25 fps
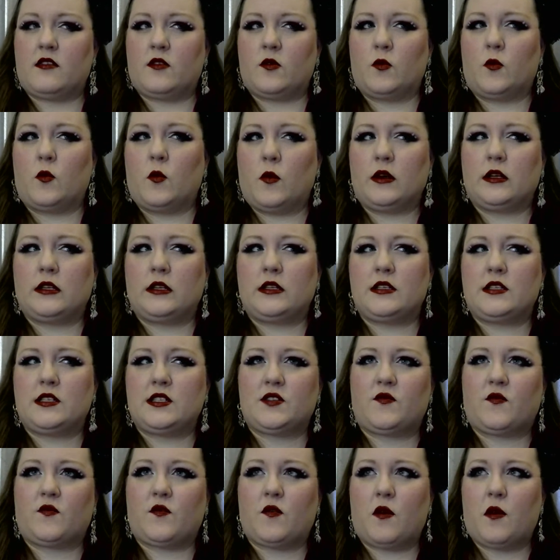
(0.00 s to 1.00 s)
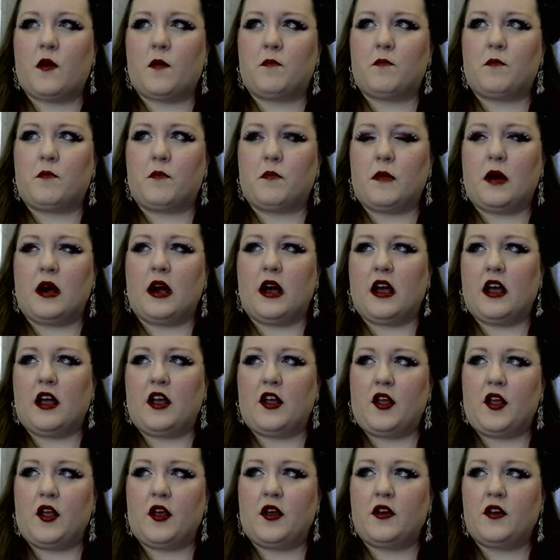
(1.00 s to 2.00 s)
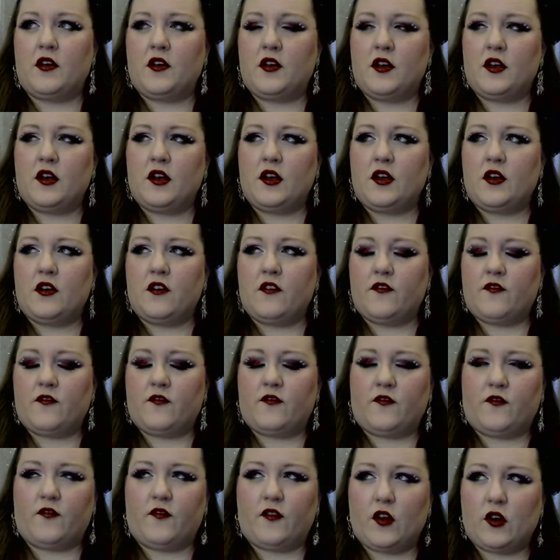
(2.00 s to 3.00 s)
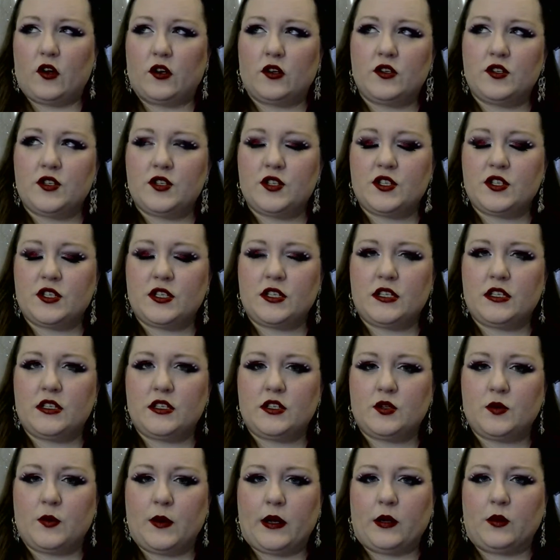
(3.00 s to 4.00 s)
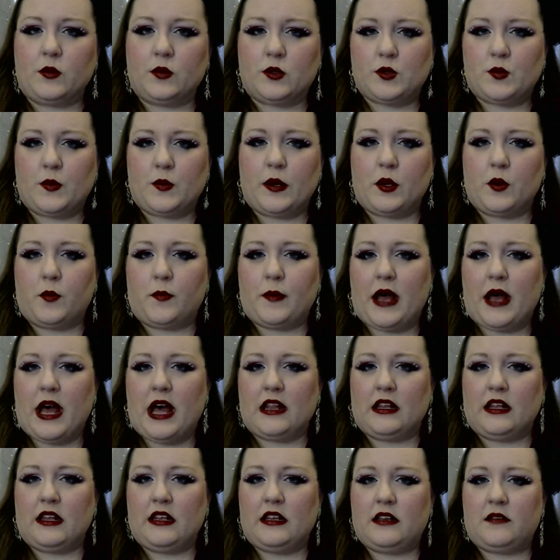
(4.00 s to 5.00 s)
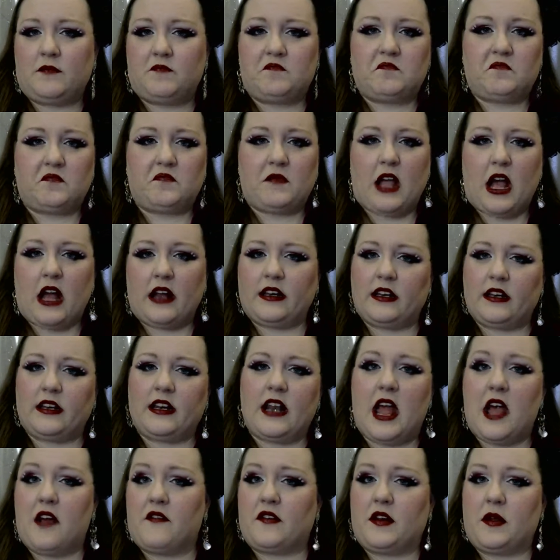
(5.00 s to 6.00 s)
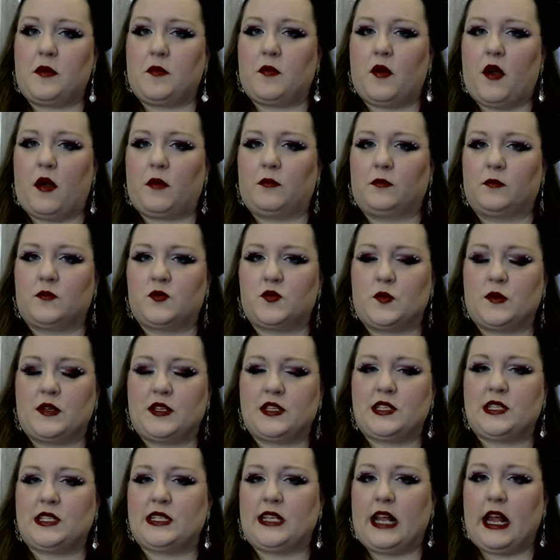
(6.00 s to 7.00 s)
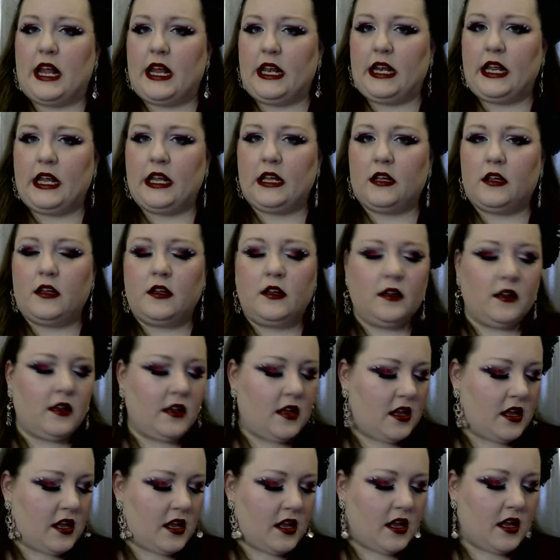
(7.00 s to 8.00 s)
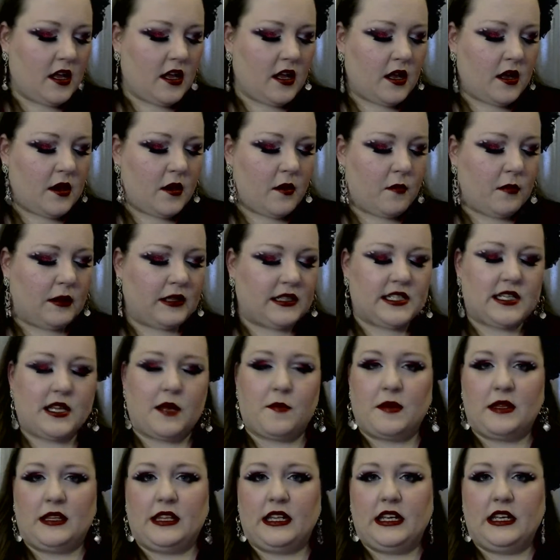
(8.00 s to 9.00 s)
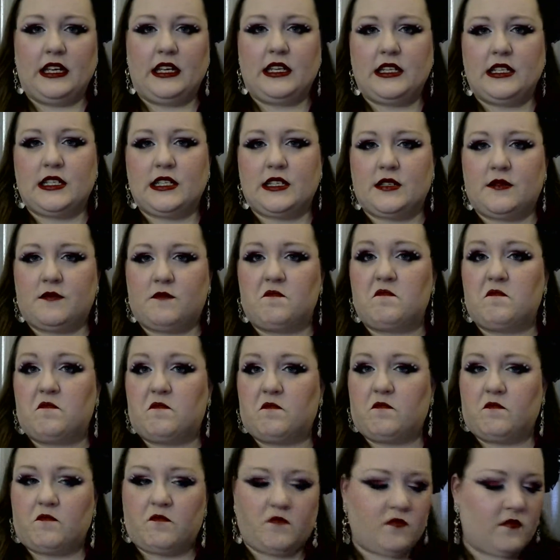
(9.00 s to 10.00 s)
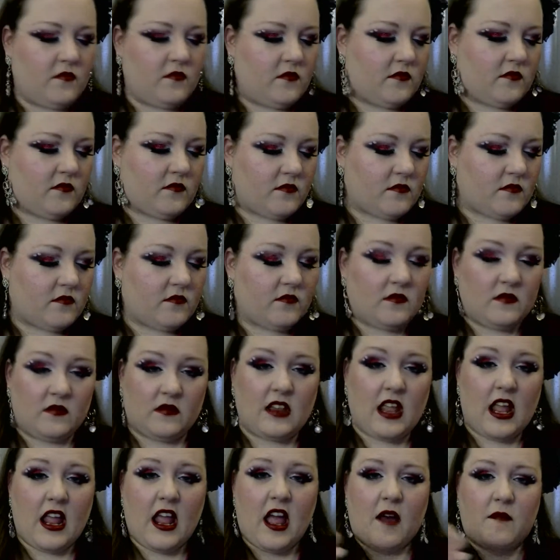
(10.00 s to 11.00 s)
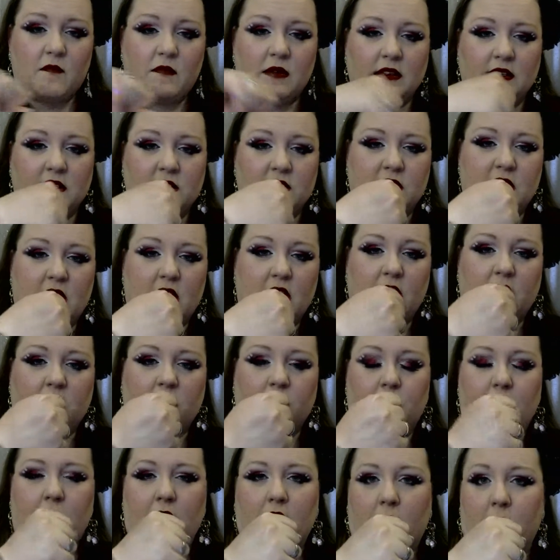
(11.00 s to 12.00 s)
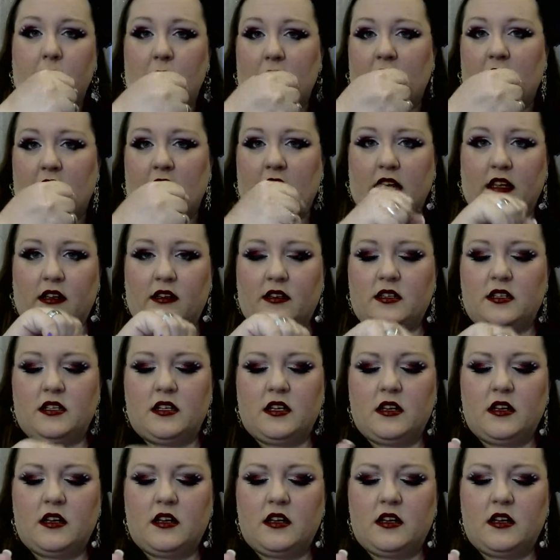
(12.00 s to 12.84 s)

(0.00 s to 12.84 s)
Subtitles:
The ones from my first Twinkle Twinkle palette, I didn't have any problems with staining. But some of these, they have been staining the back of my hand.